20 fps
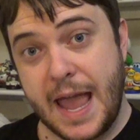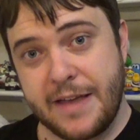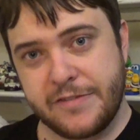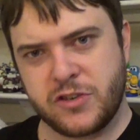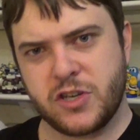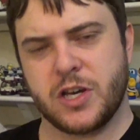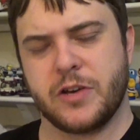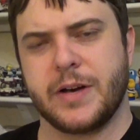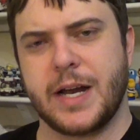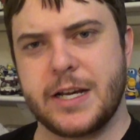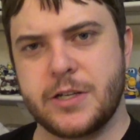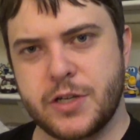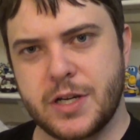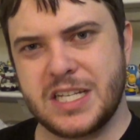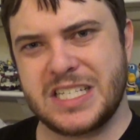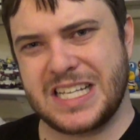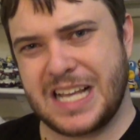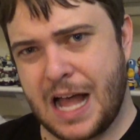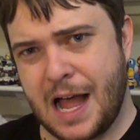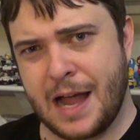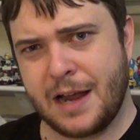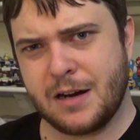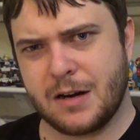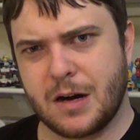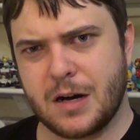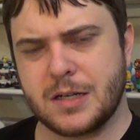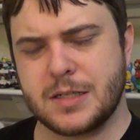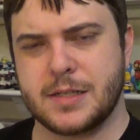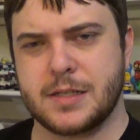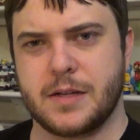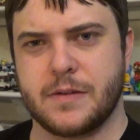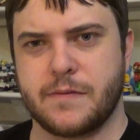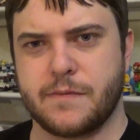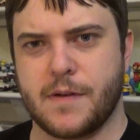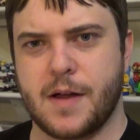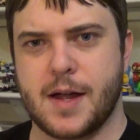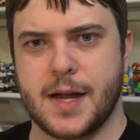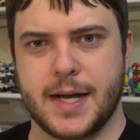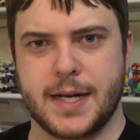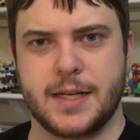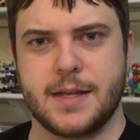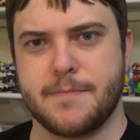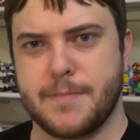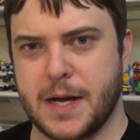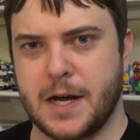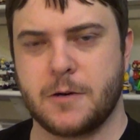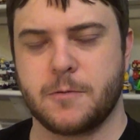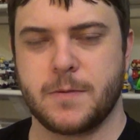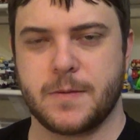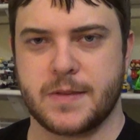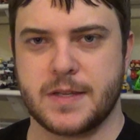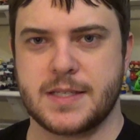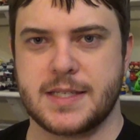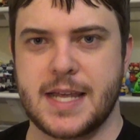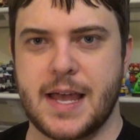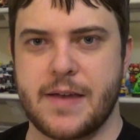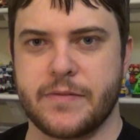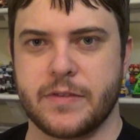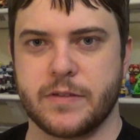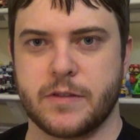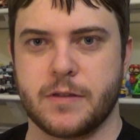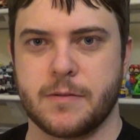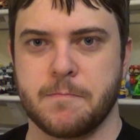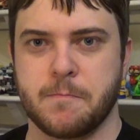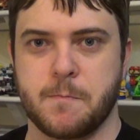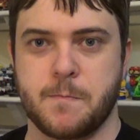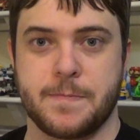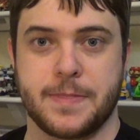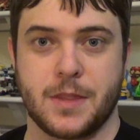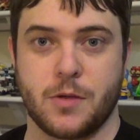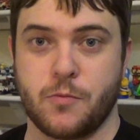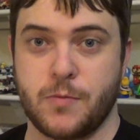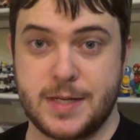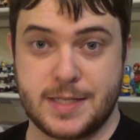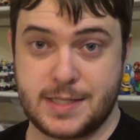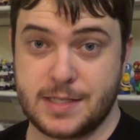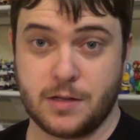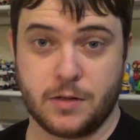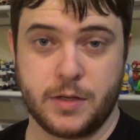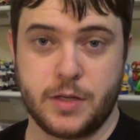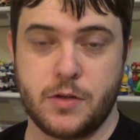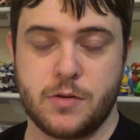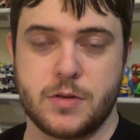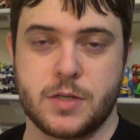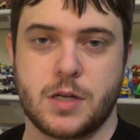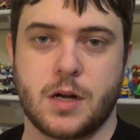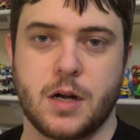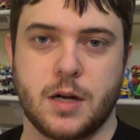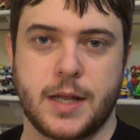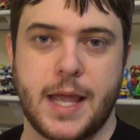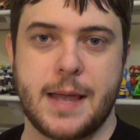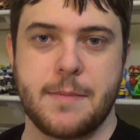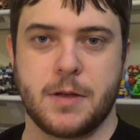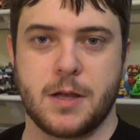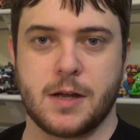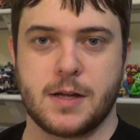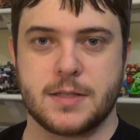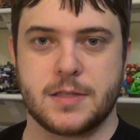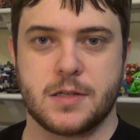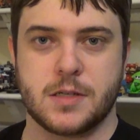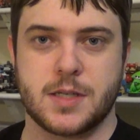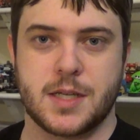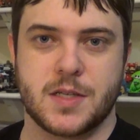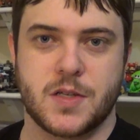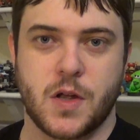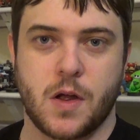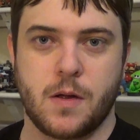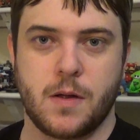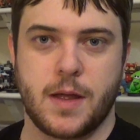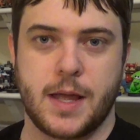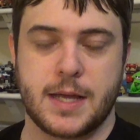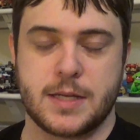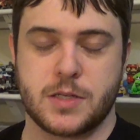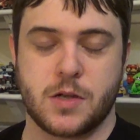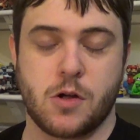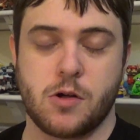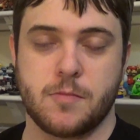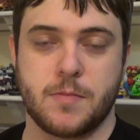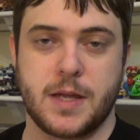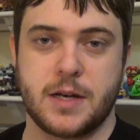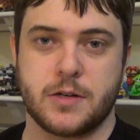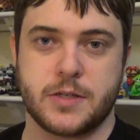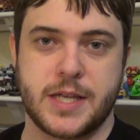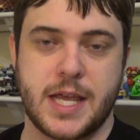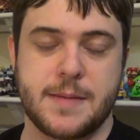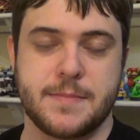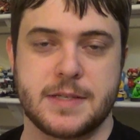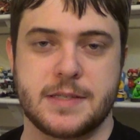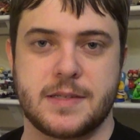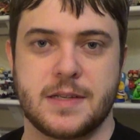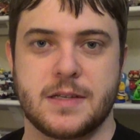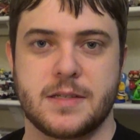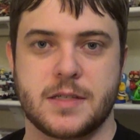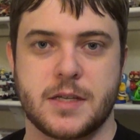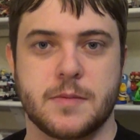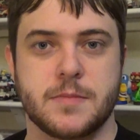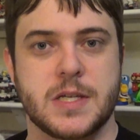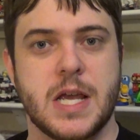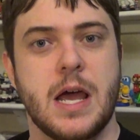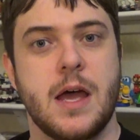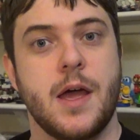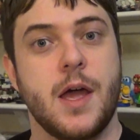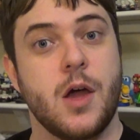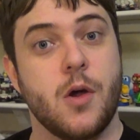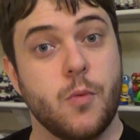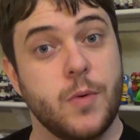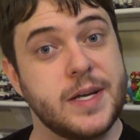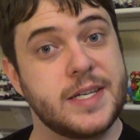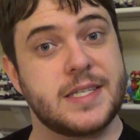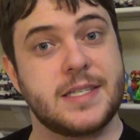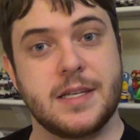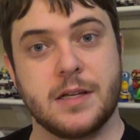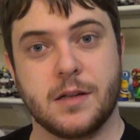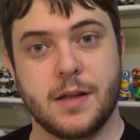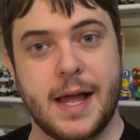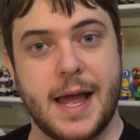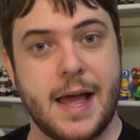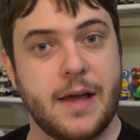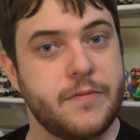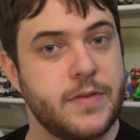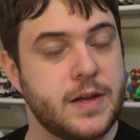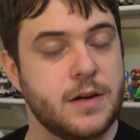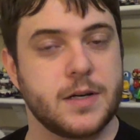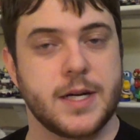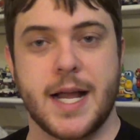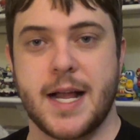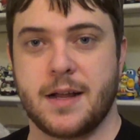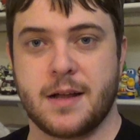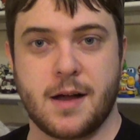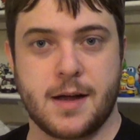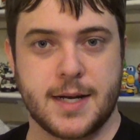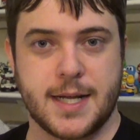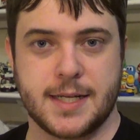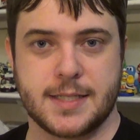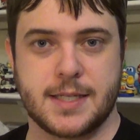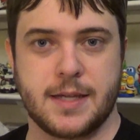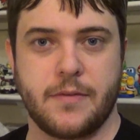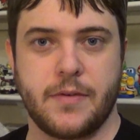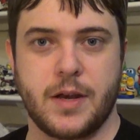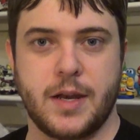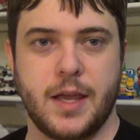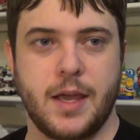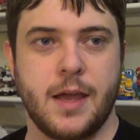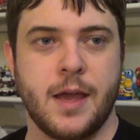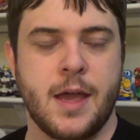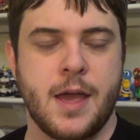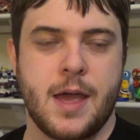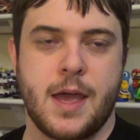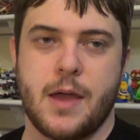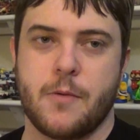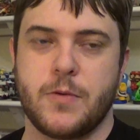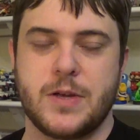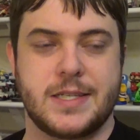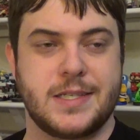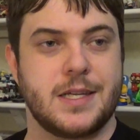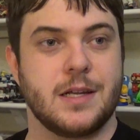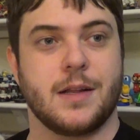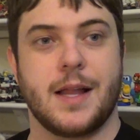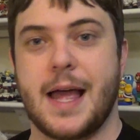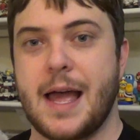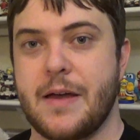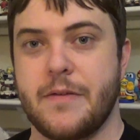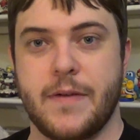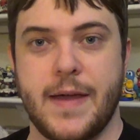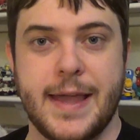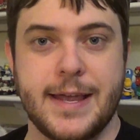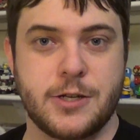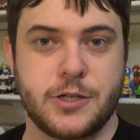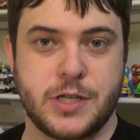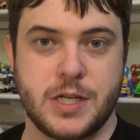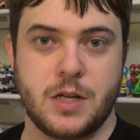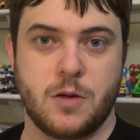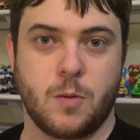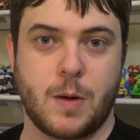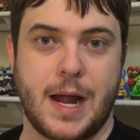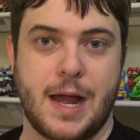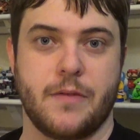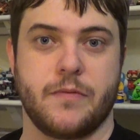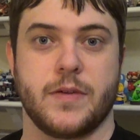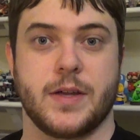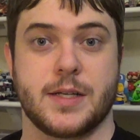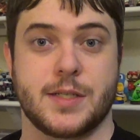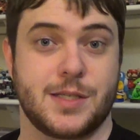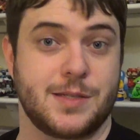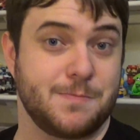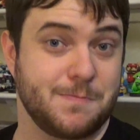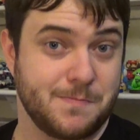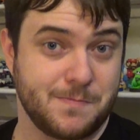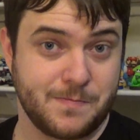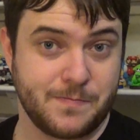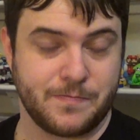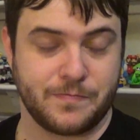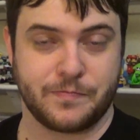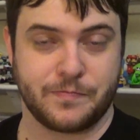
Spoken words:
The 8th generation is kind of hard to define compared with the 7th. We still use our game consoles as home entertainment systems. We still have internet connectivity, and we still have HD graphics.